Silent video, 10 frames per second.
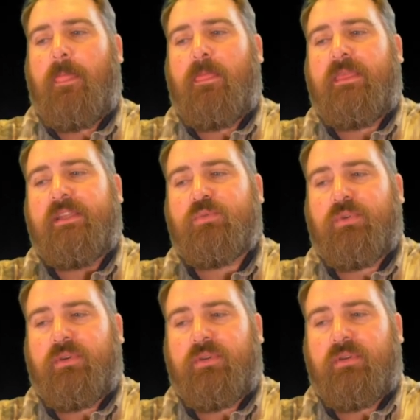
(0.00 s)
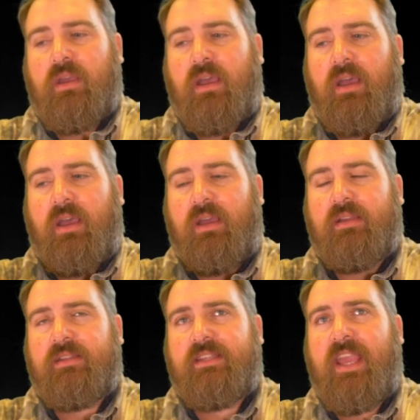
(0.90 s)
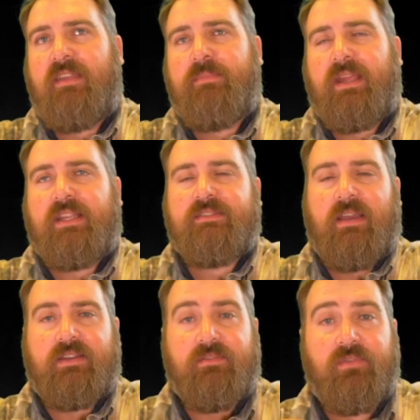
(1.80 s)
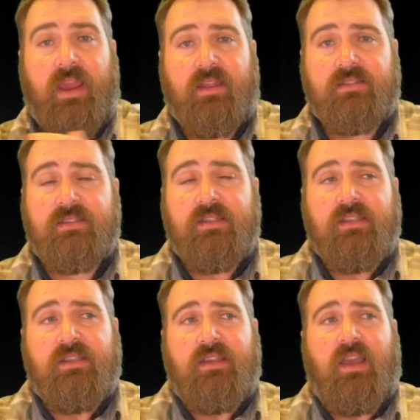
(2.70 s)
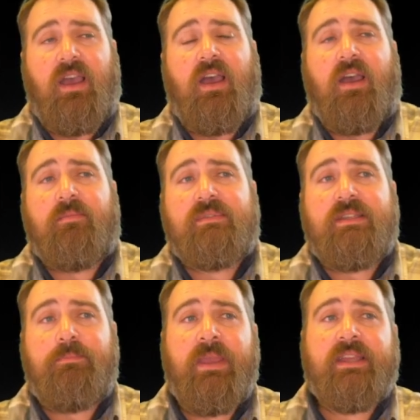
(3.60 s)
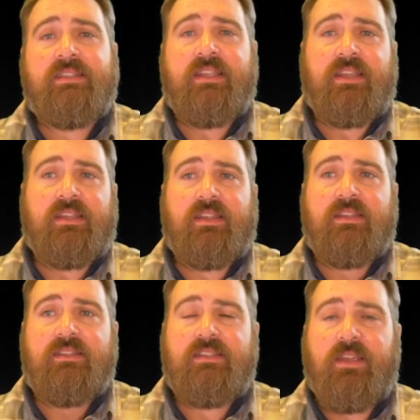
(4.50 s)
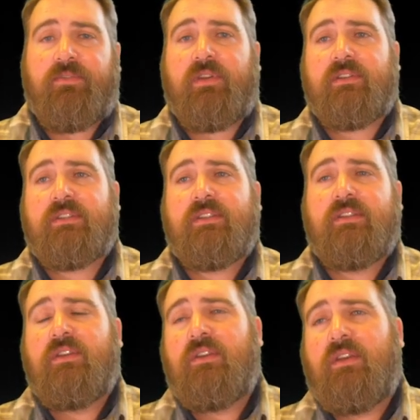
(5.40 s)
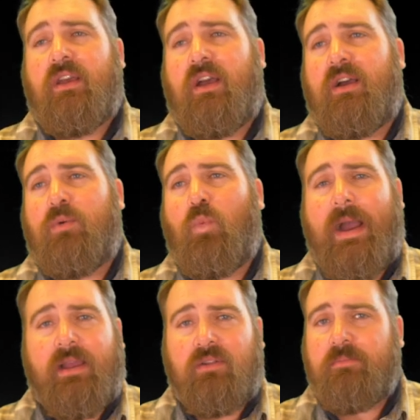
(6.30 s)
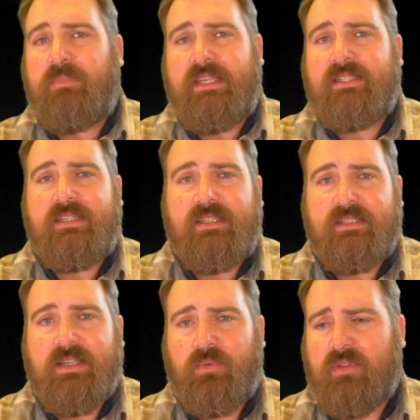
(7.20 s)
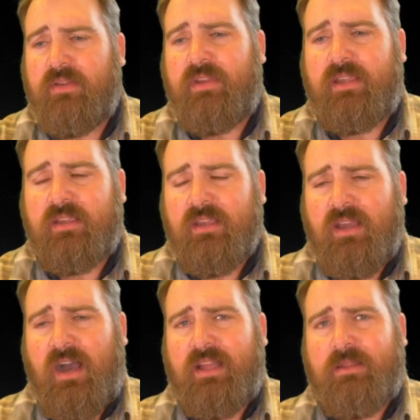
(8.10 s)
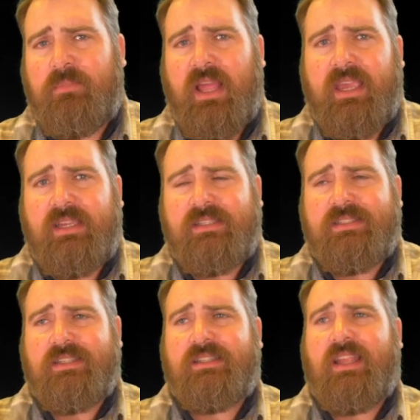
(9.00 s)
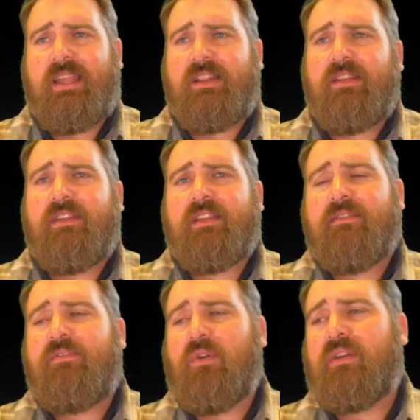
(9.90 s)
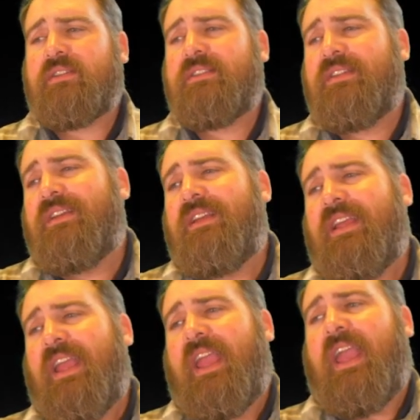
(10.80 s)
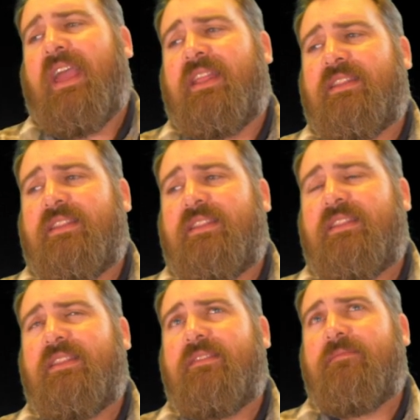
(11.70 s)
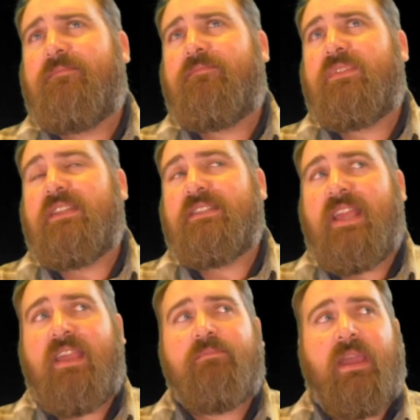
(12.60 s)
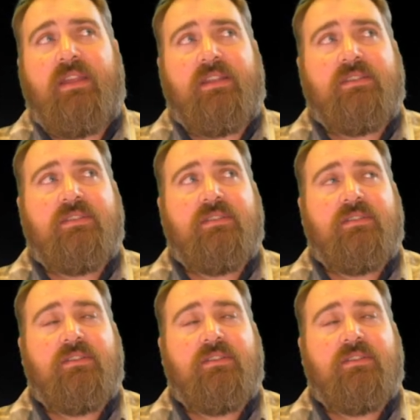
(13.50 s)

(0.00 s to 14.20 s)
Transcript: These were cave paintings found in France, depicting different wild beasties that were living on the plains and living in the forests. And these cave paintings